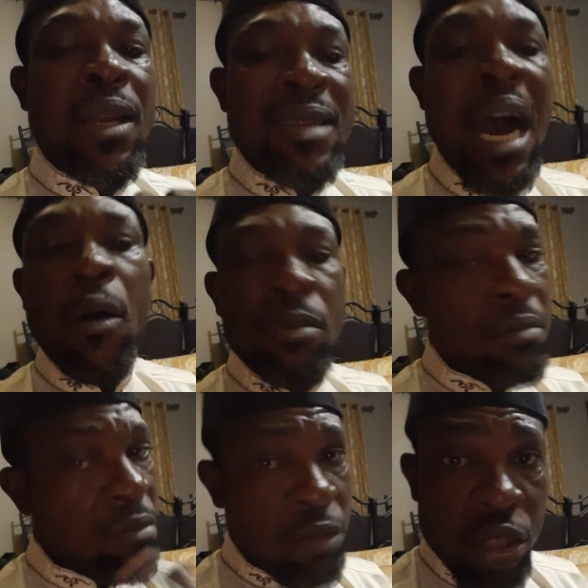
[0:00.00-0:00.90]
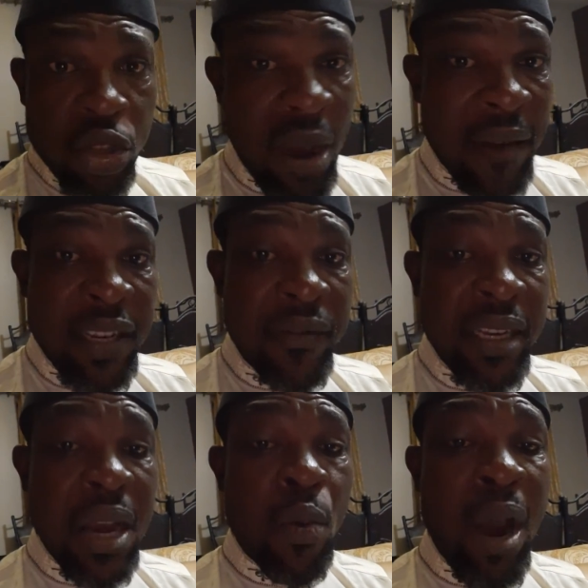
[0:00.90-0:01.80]
Now, you have
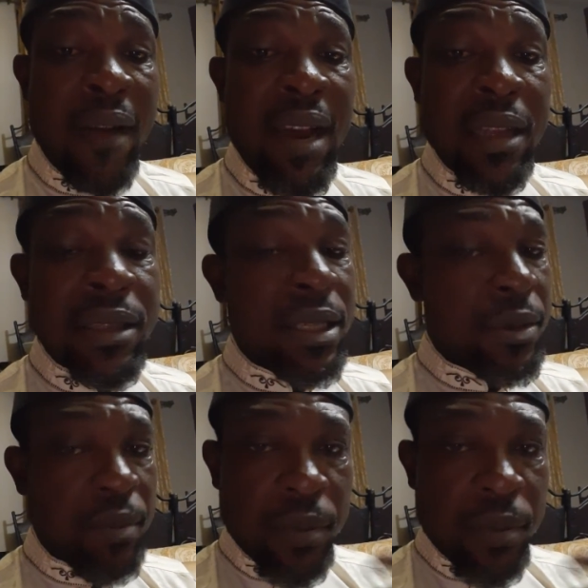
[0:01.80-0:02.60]
dividend warrants